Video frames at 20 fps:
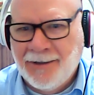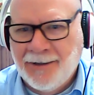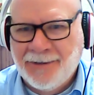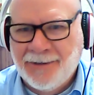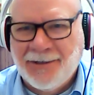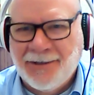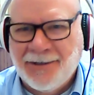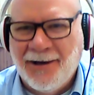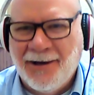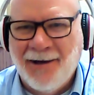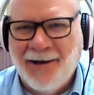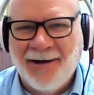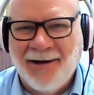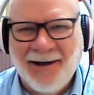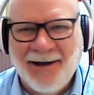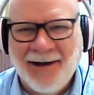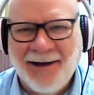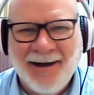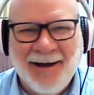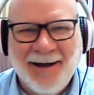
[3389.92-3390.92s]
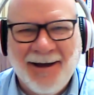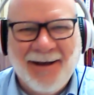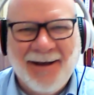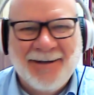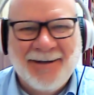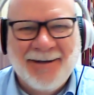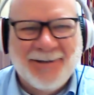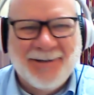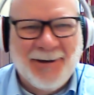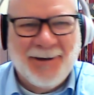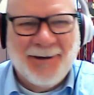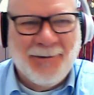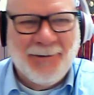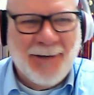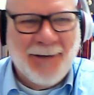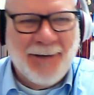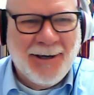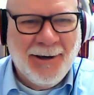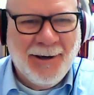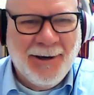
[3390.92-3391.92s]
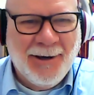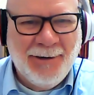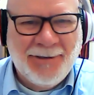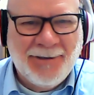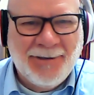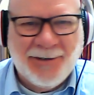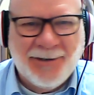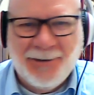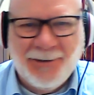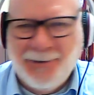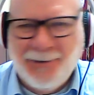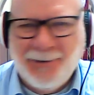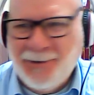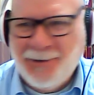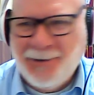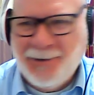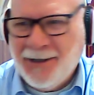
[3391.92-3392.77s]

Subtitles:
So we go to